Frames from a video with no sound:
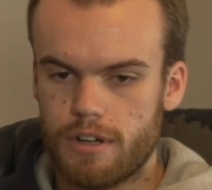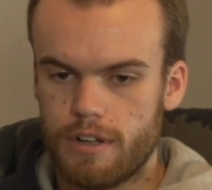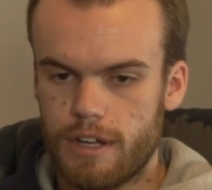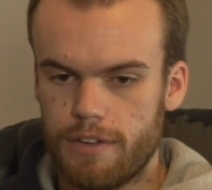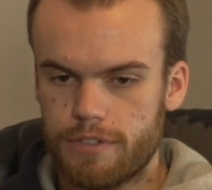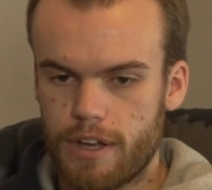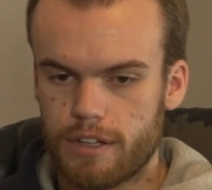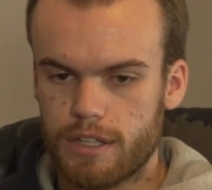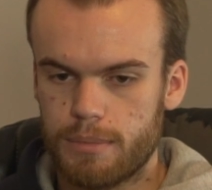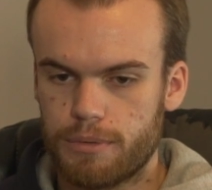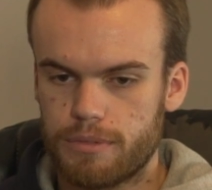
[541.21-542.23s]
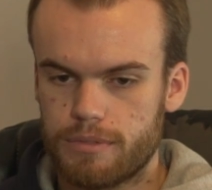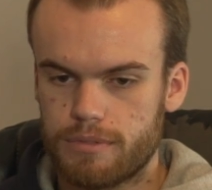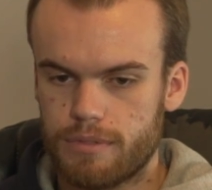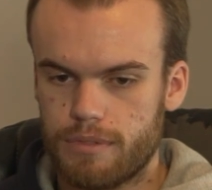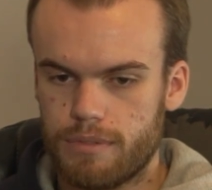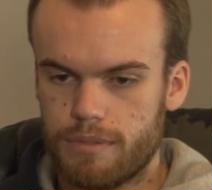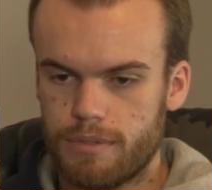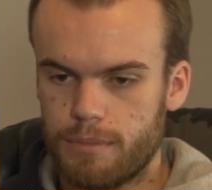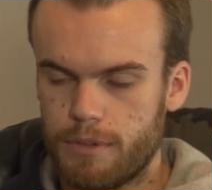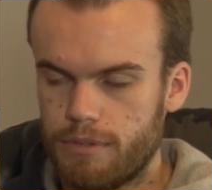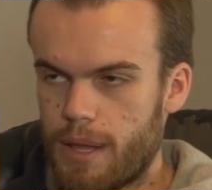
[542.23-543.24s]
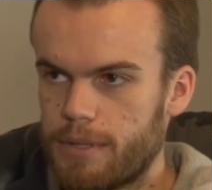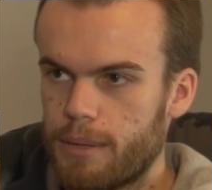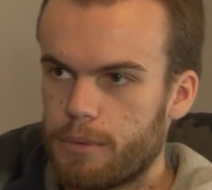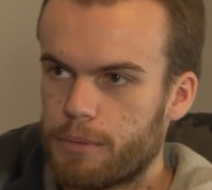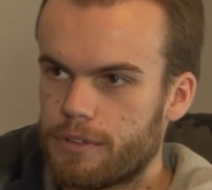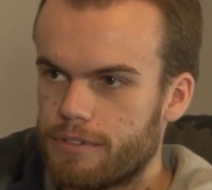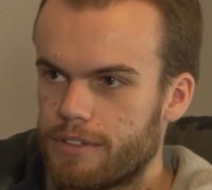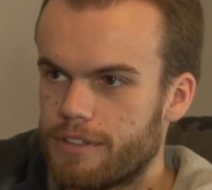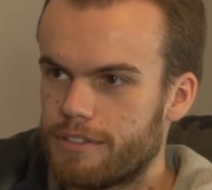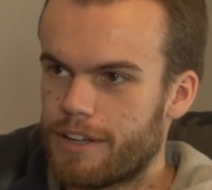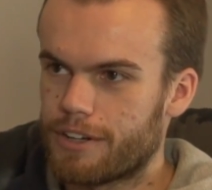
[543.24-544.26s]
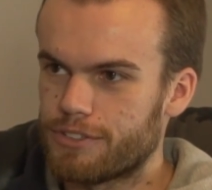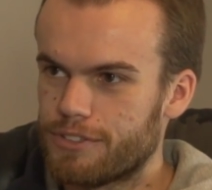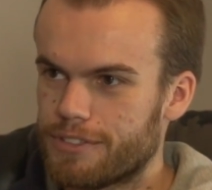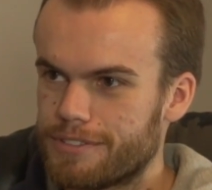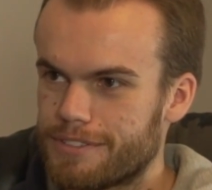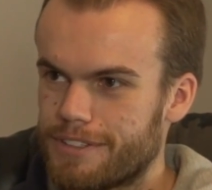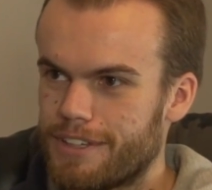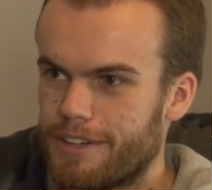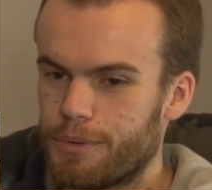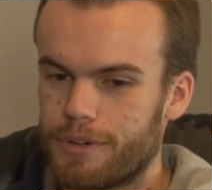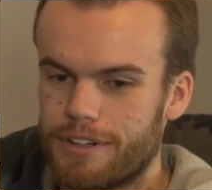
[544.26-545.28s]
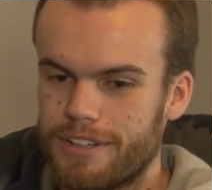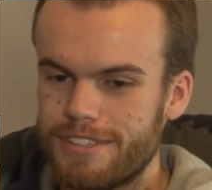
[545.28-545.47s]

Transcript: started off talking about the laptop, but we didn't actually get into what it